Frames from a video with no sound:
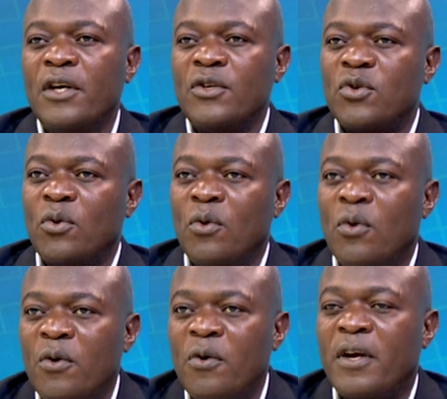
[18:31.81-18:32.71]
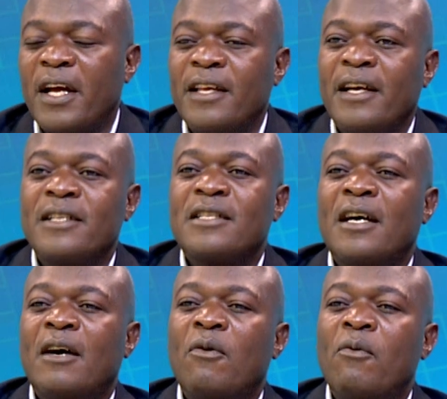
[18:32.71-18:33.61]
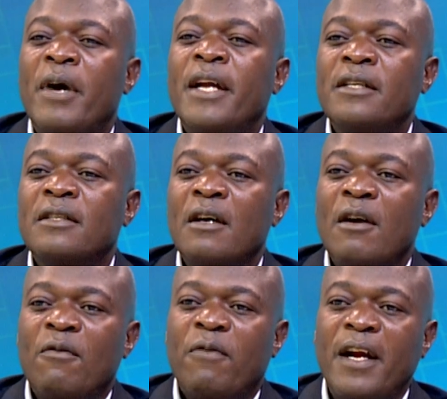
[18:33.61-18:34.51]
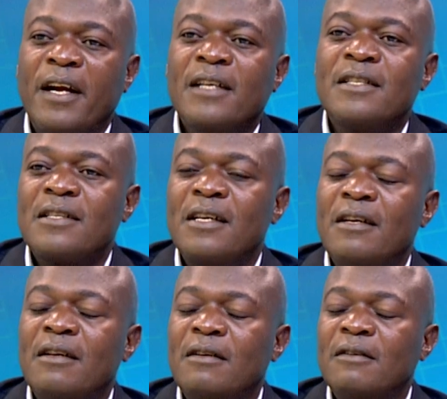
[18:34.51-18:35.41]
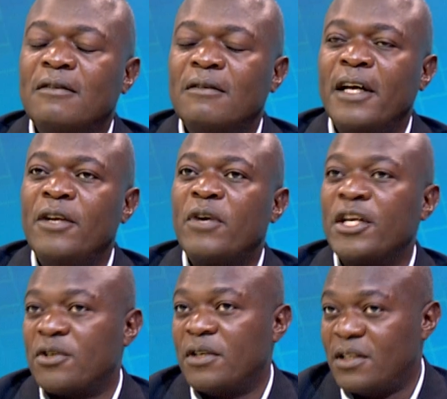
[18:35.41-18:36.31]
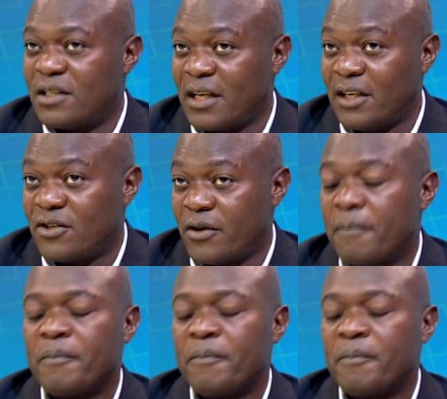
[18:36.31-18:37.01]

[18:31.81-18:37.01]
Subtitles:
to Uhuru Kenyatta when financing education in this country.